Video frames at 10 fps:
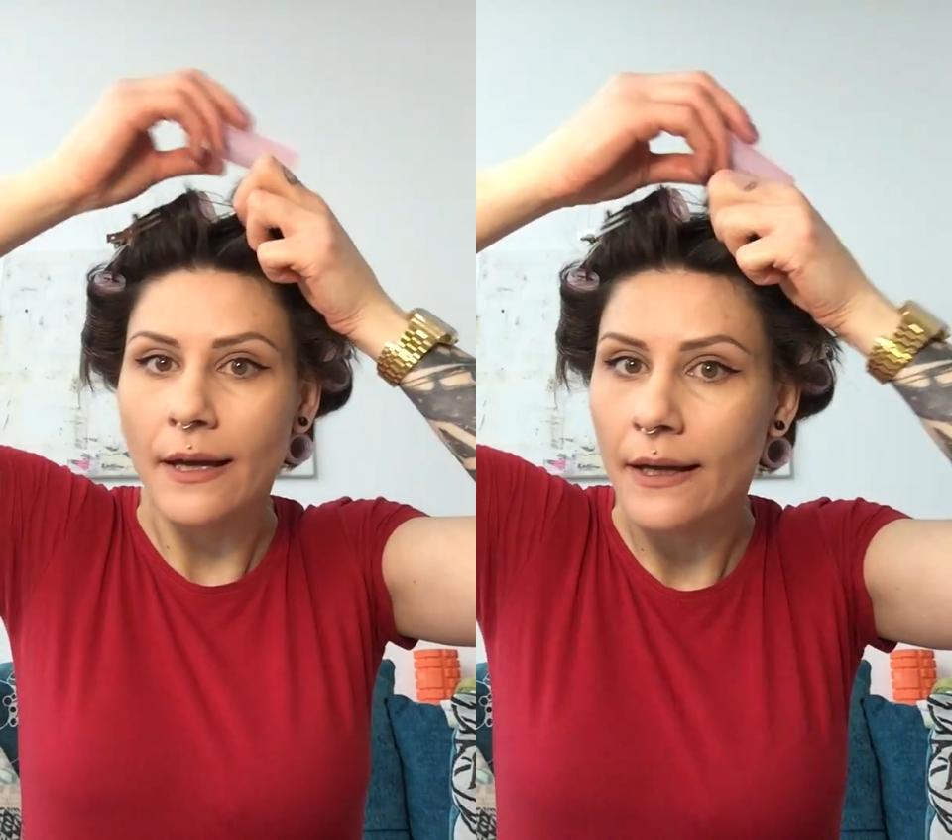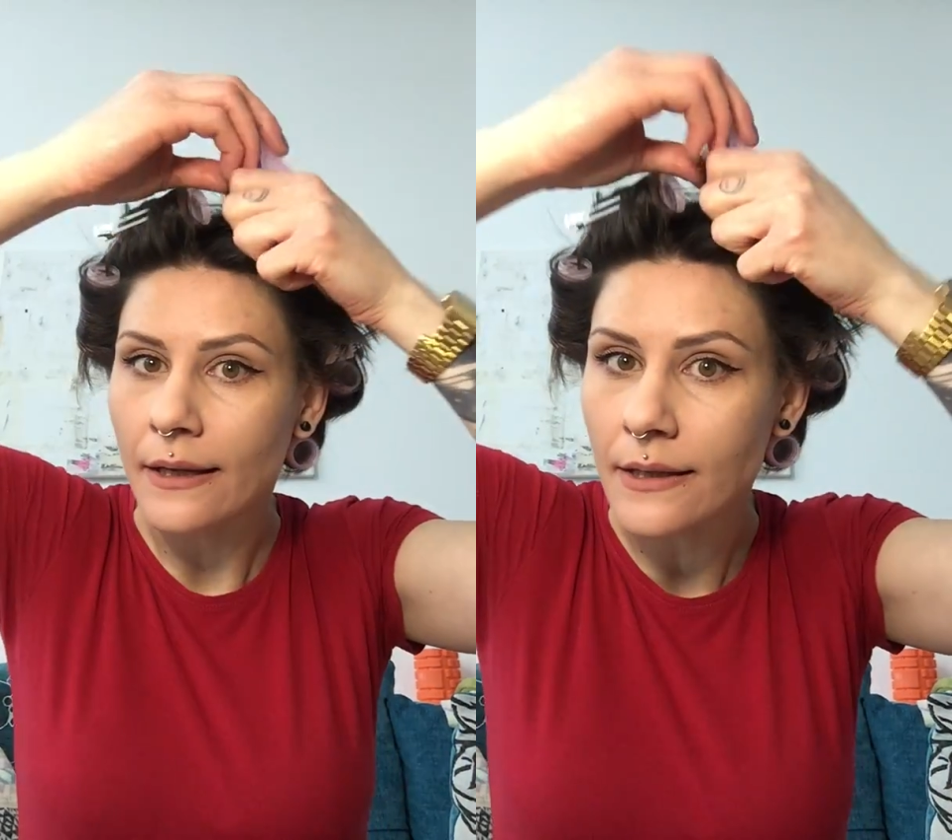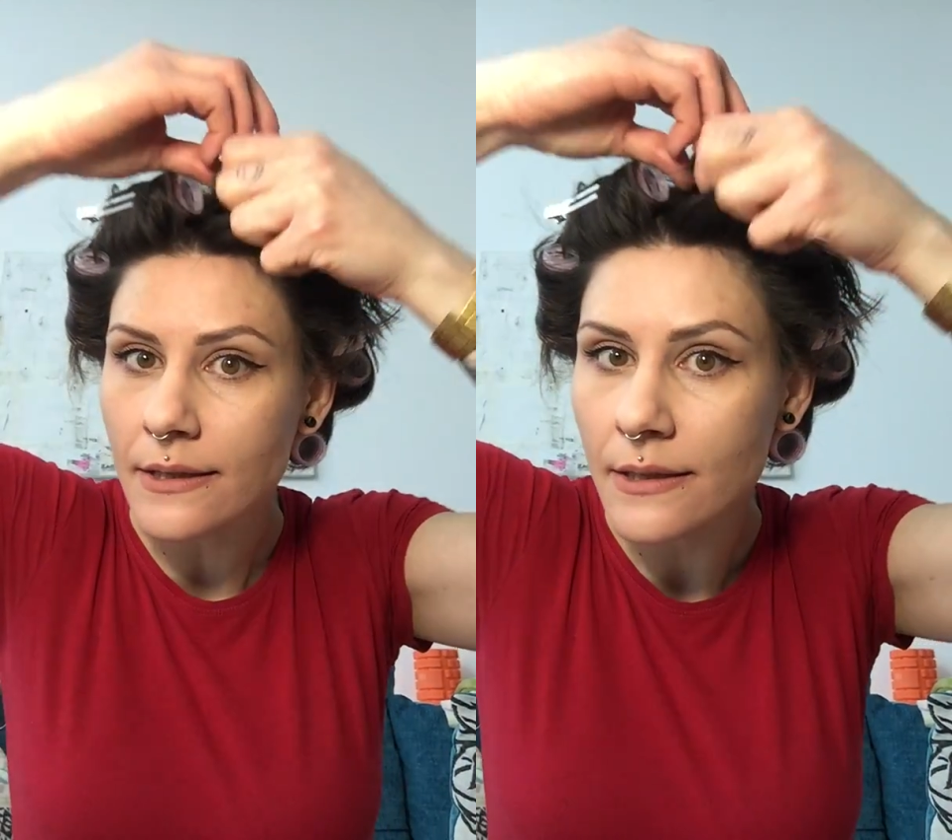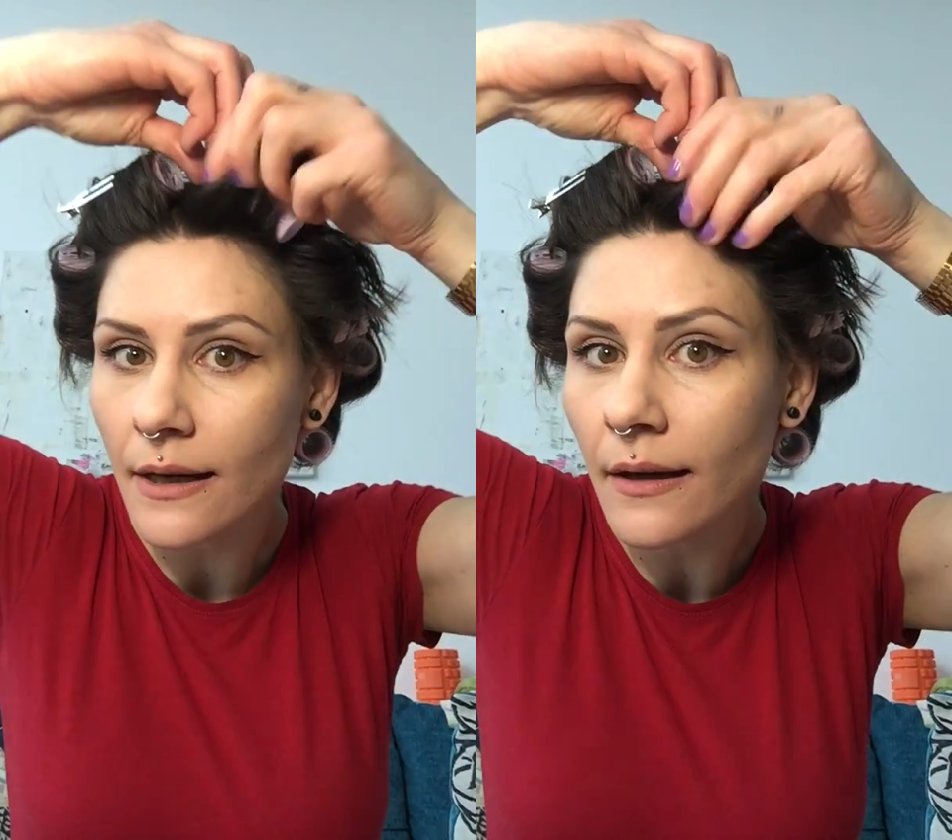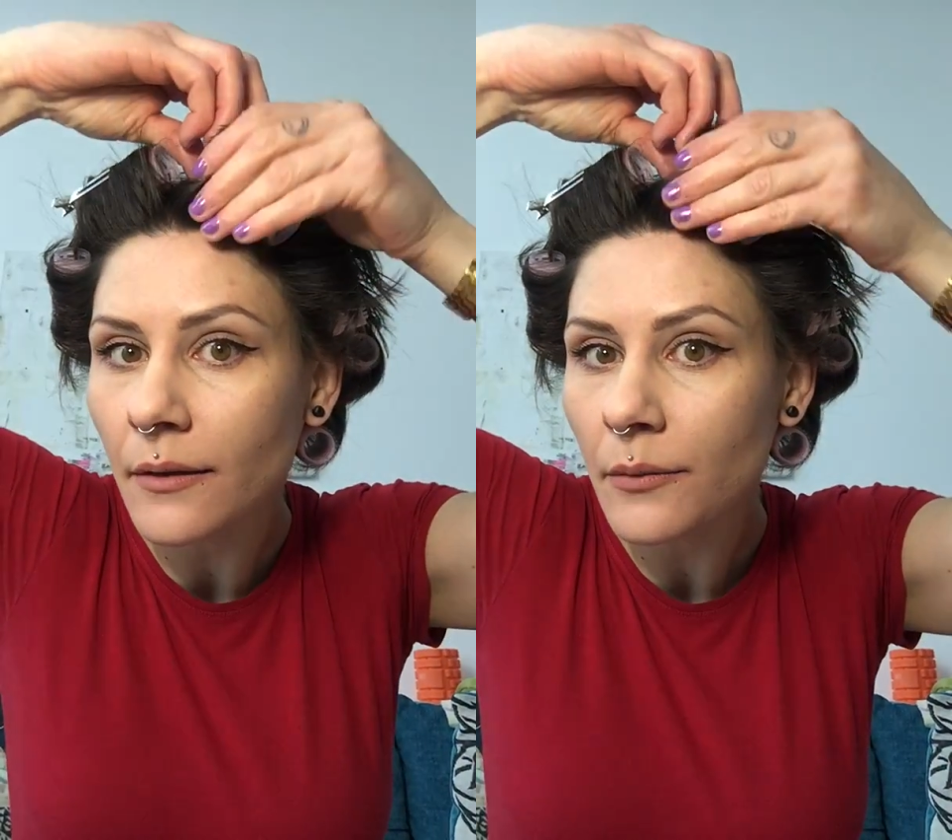and
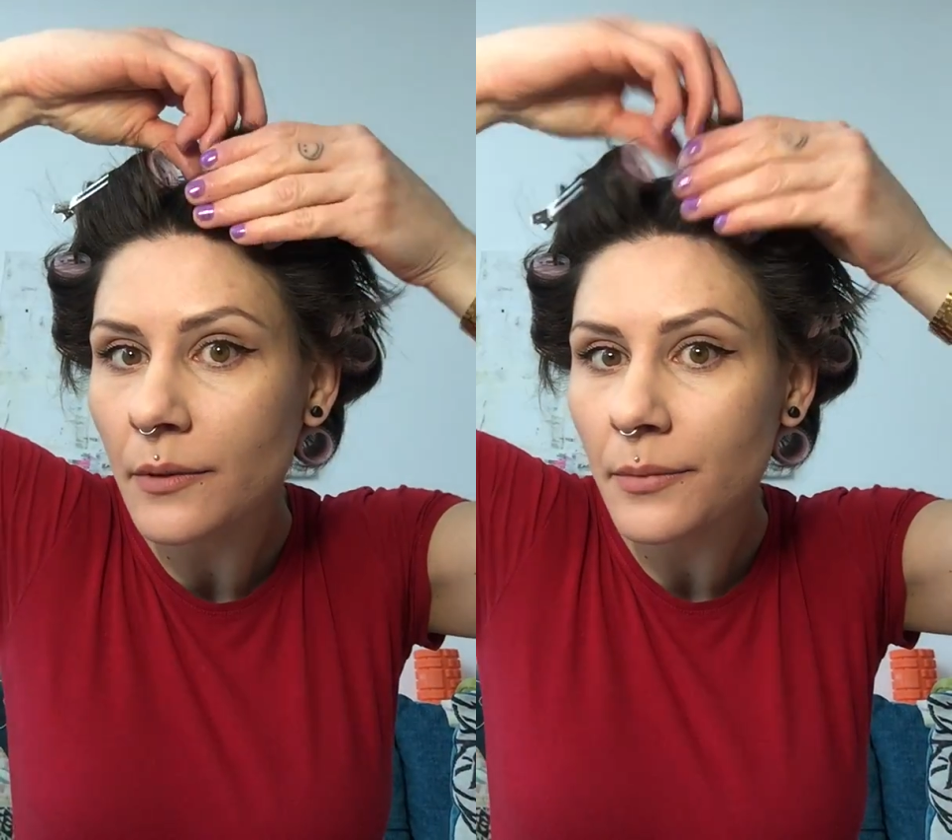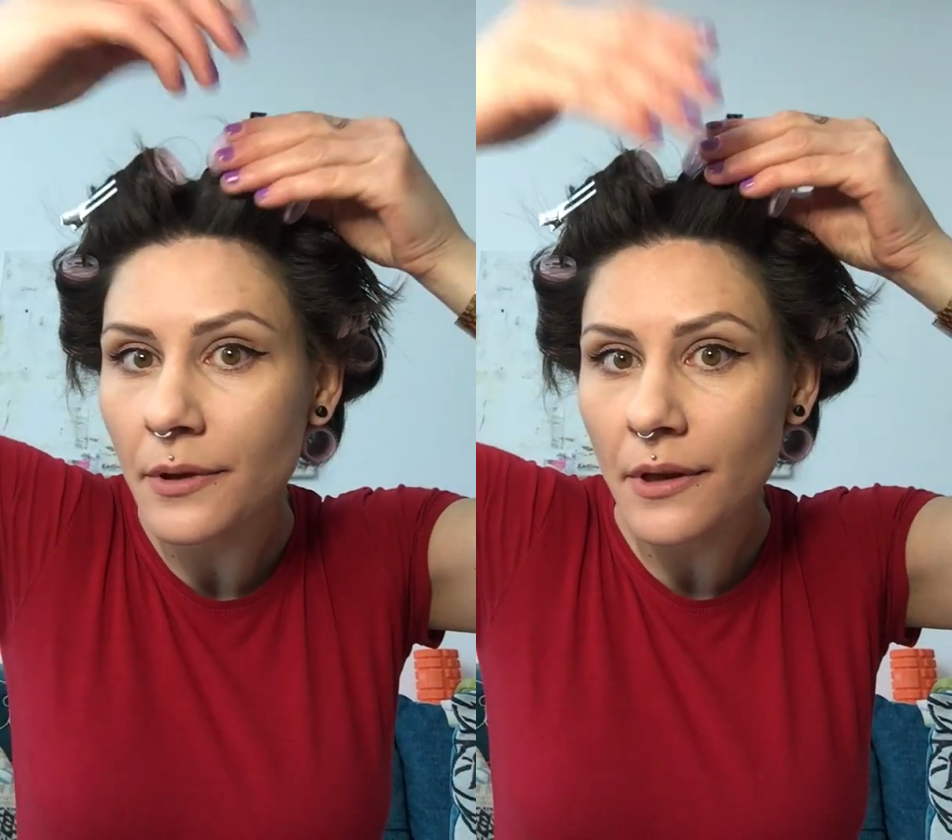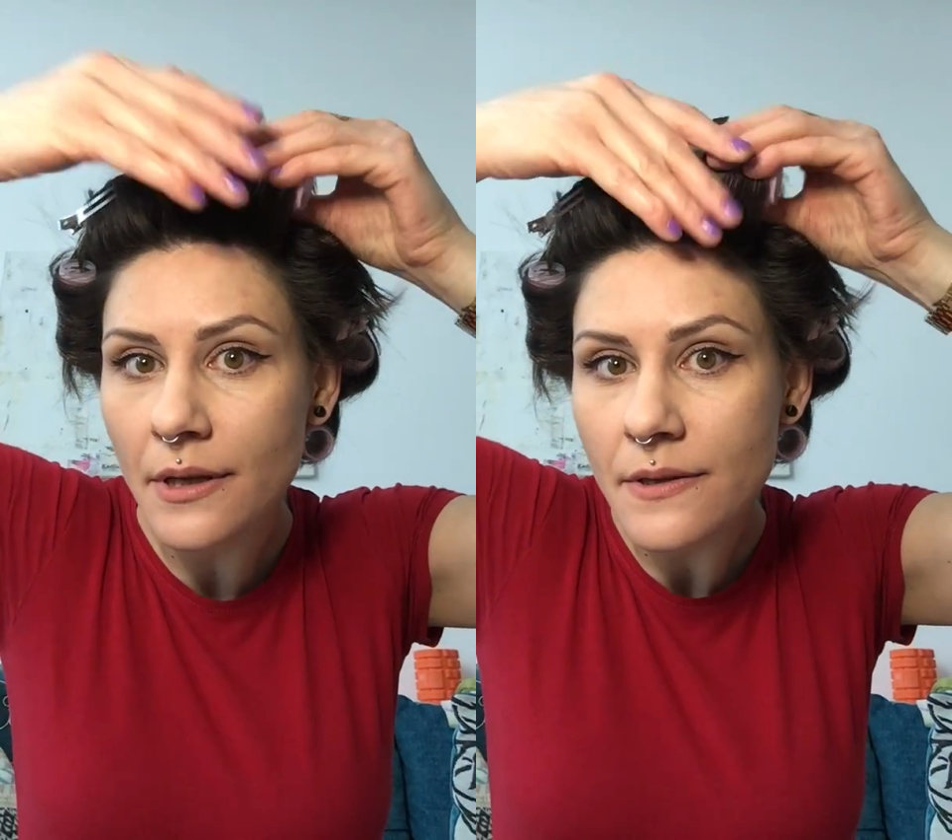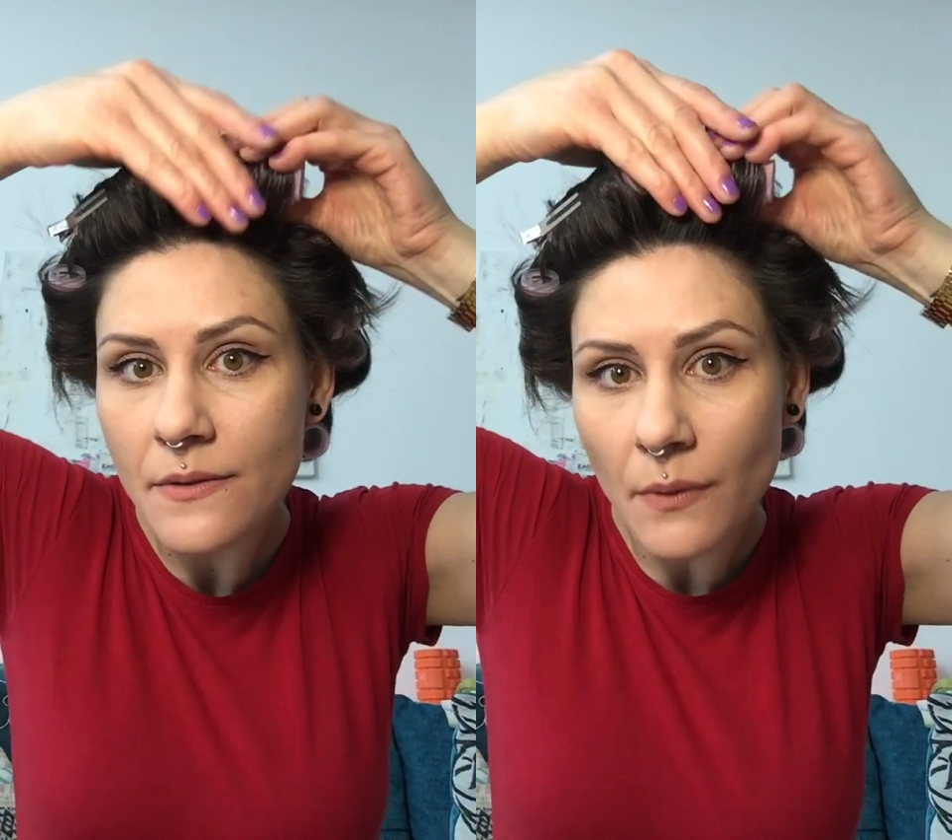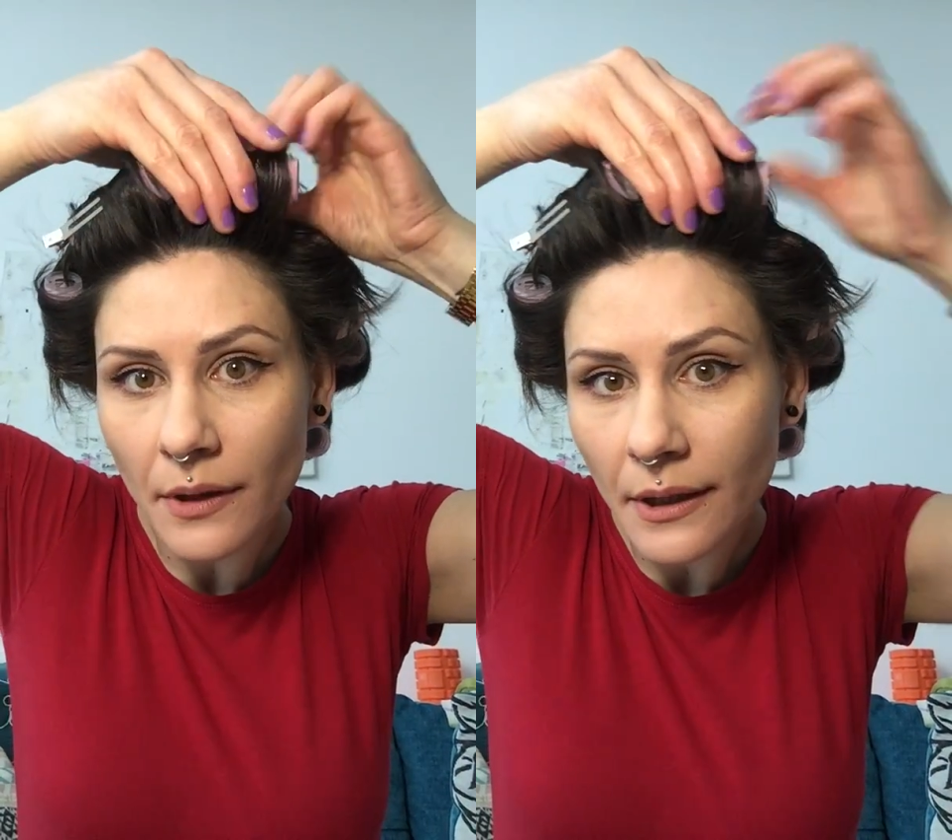I will put
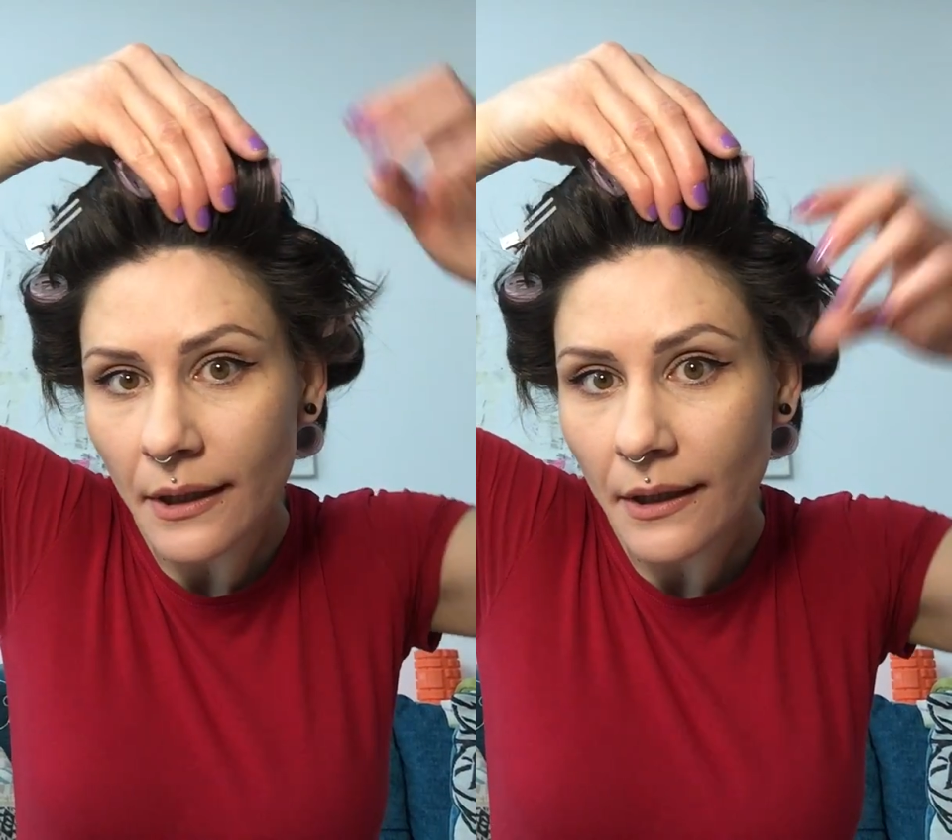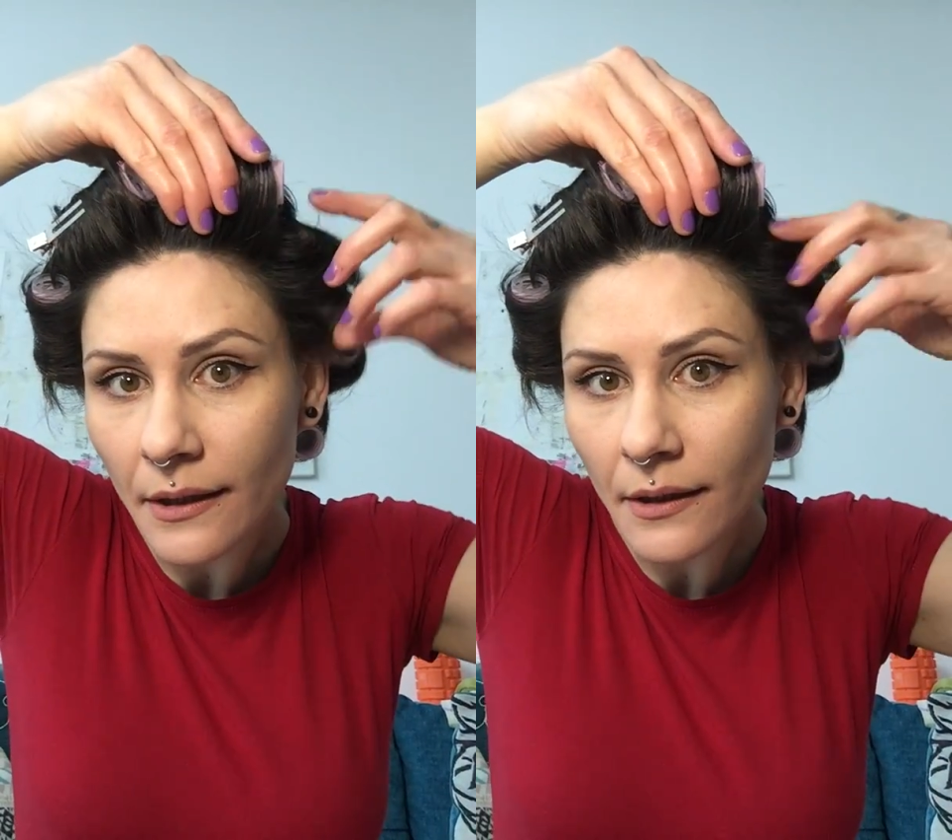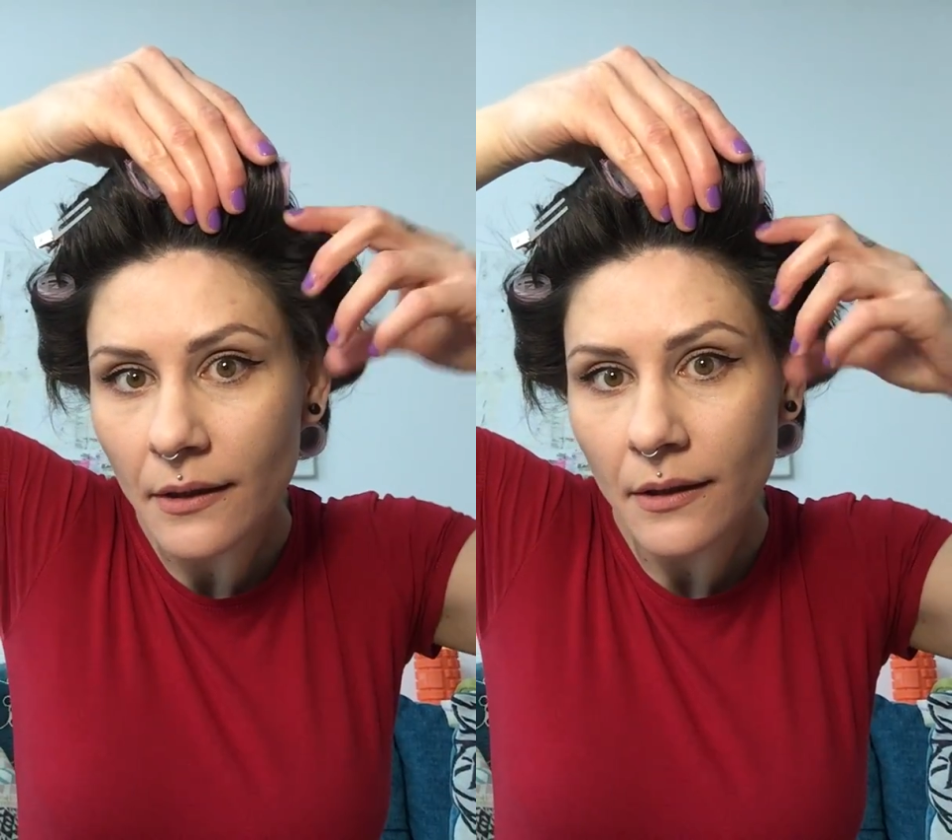this one here.